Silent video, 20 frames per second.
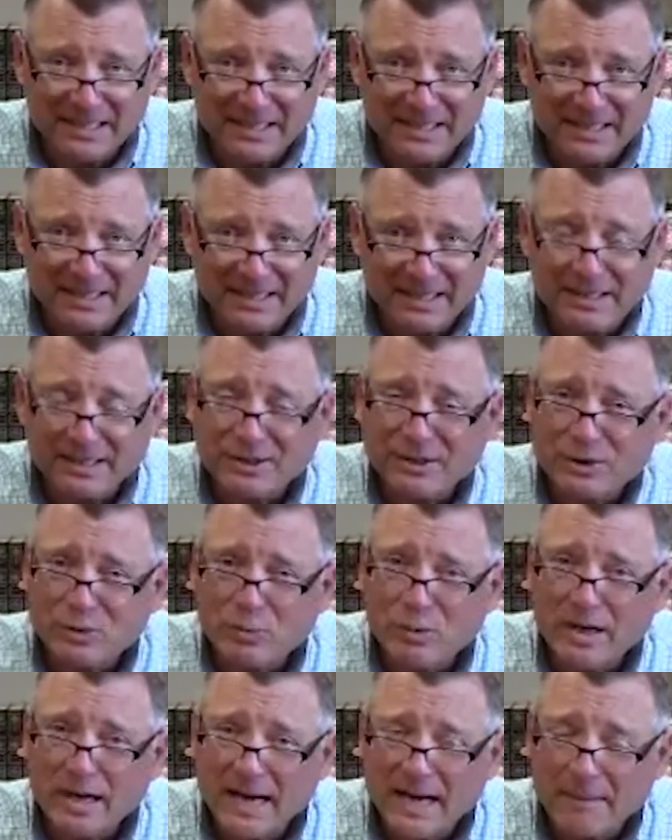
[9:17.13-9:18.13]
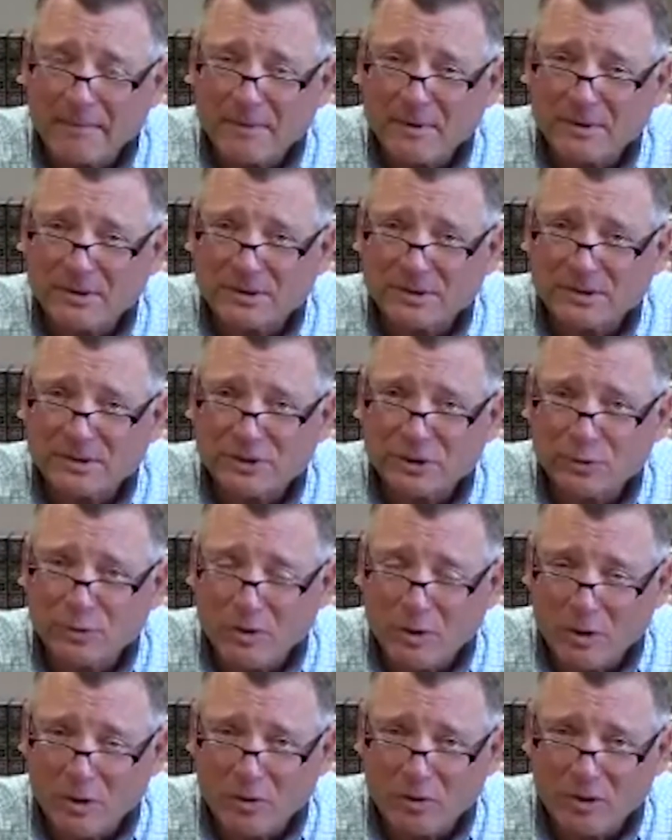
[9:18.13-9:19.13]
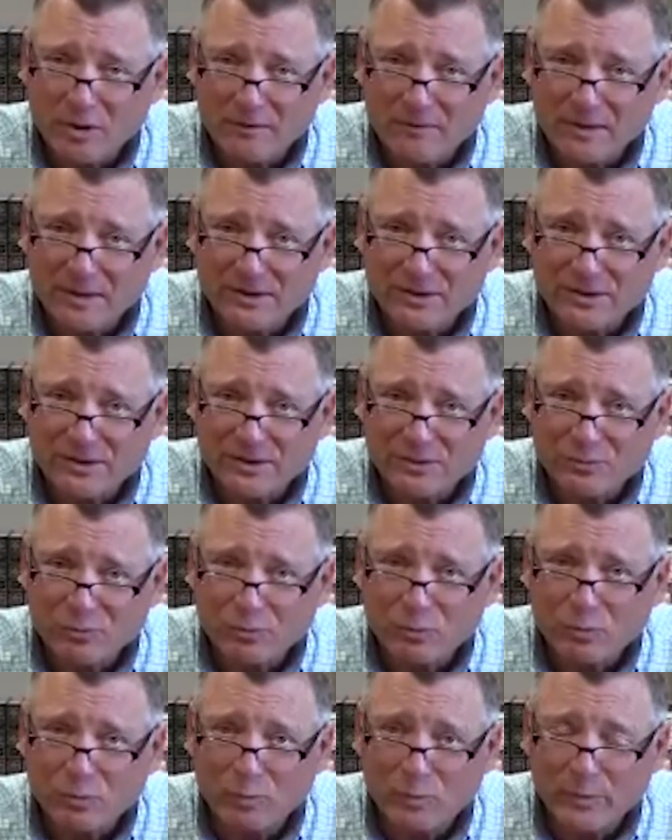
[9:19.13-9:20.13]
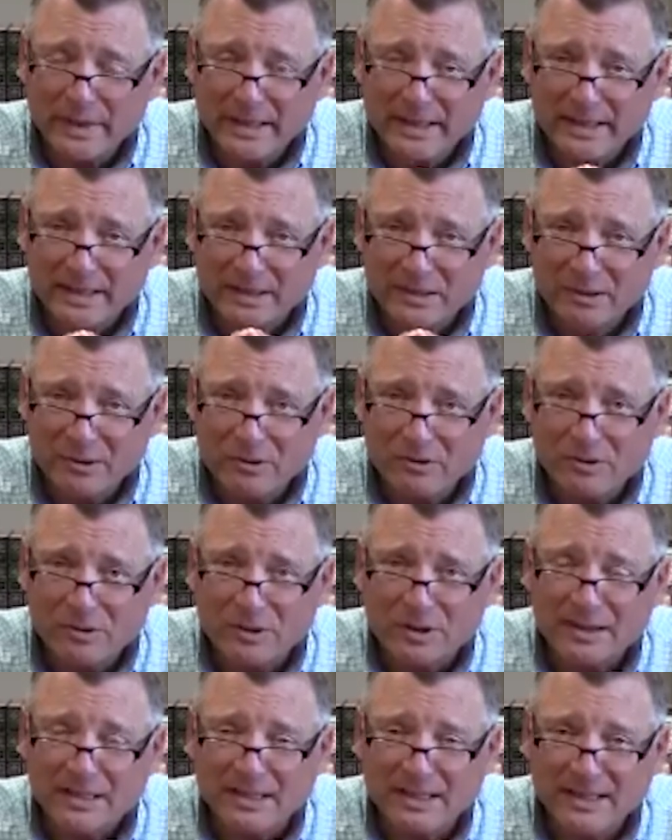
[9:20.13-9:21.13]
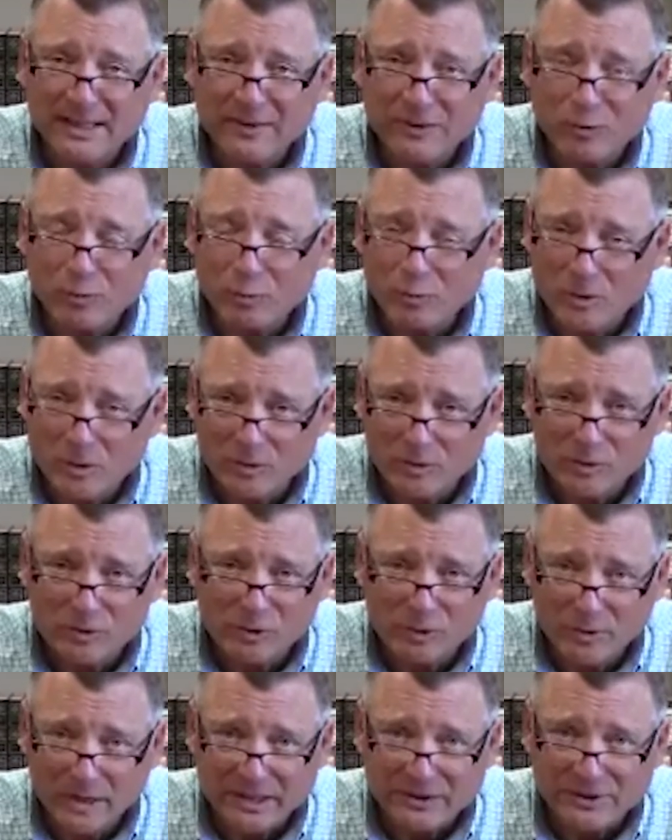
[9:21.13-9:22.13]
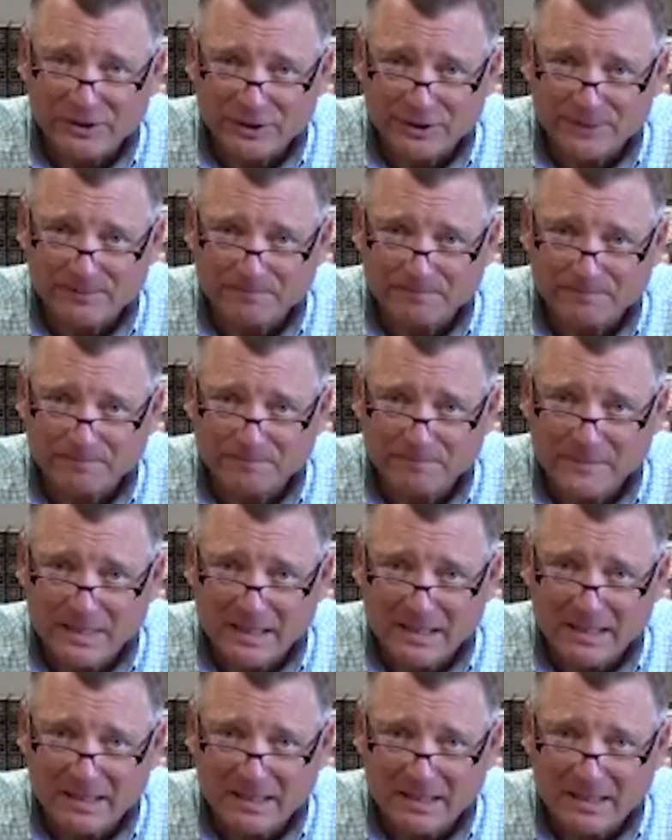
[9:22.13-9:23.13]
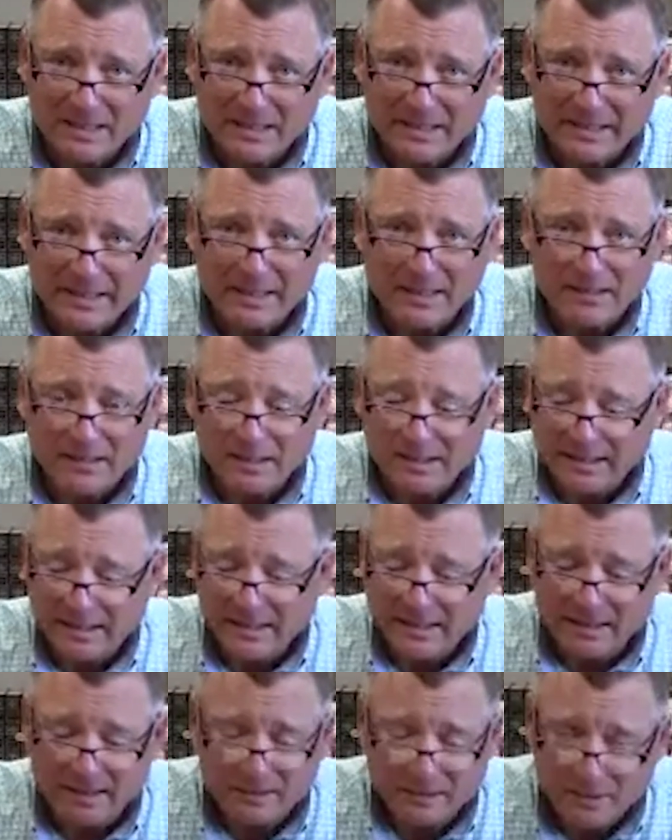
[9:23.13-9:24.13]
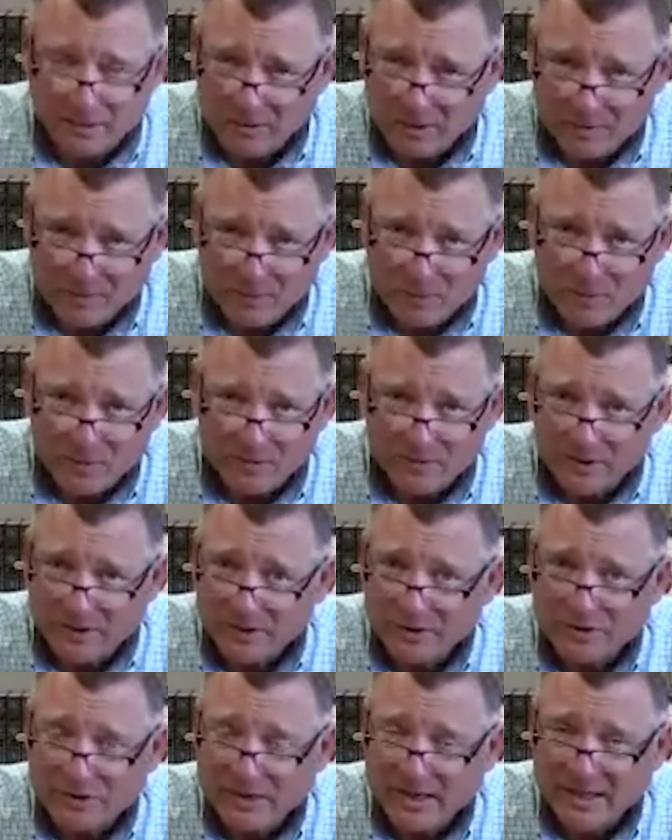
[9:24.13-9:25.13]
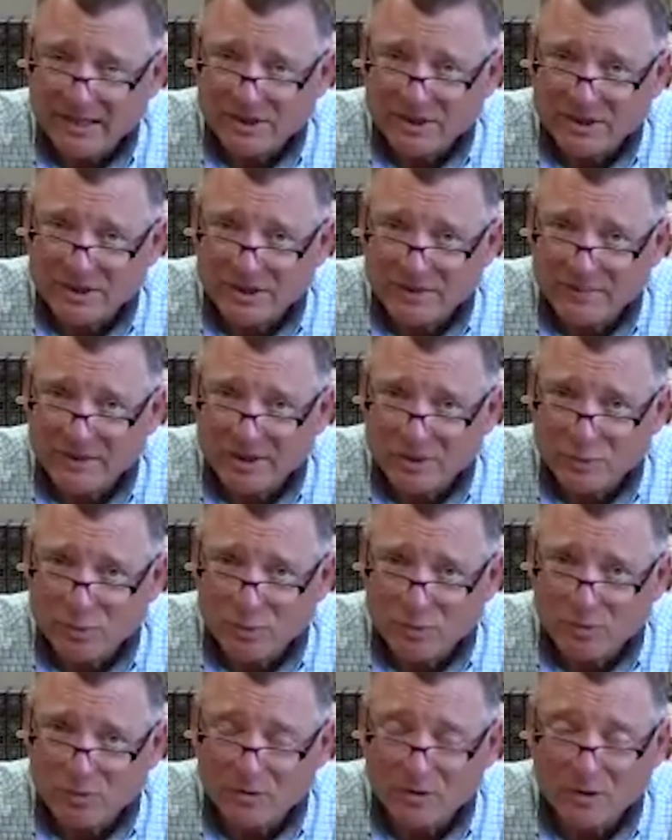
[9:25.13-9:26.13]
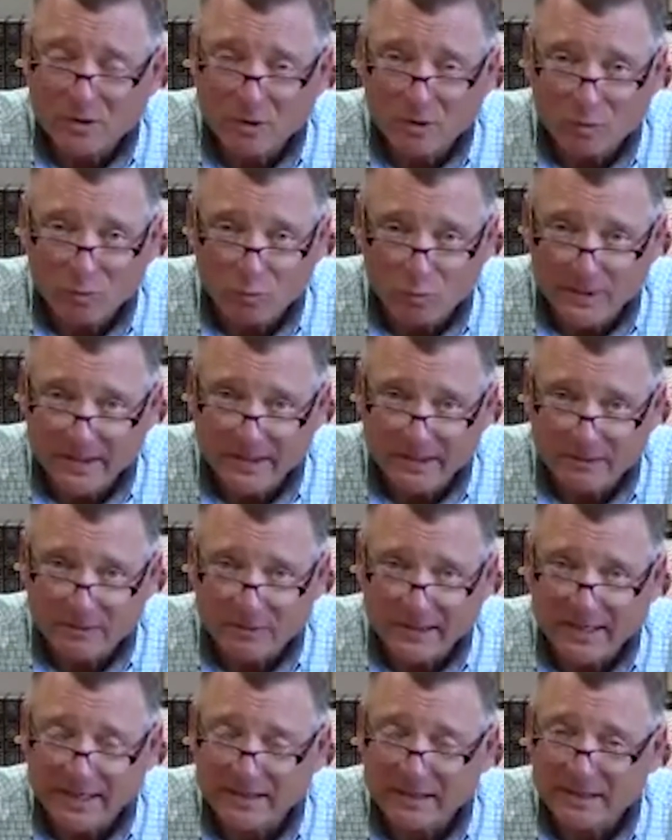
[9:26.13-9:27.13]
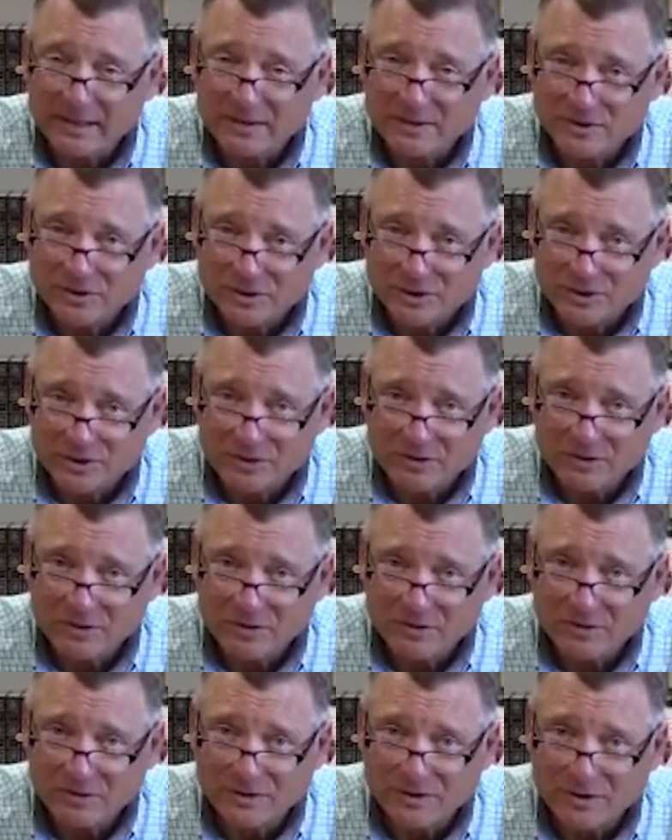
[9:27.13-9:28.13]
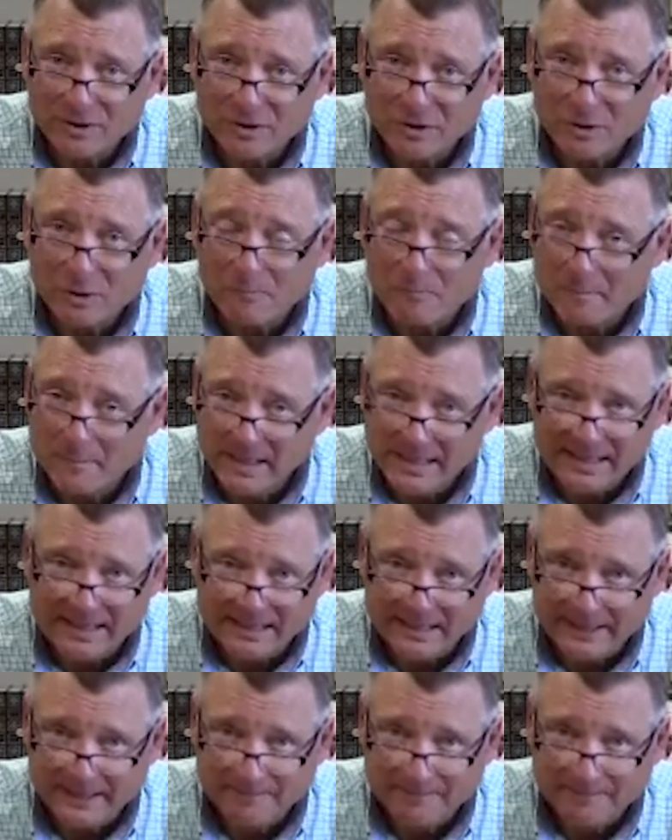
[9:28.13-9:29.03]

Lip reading: This is what happens to all of us when we look in the wrong direction. Now, again, don't get me wrong, the distractions of this world are real and the concerns are many.